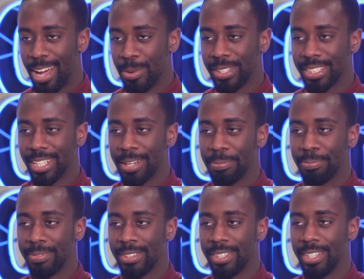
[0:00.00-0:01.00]
I wouldn't say
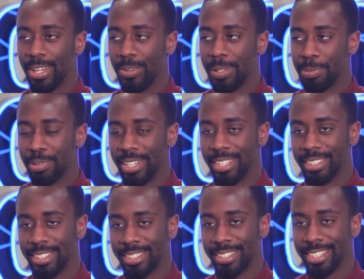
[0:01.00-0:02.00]
I'm the only brains.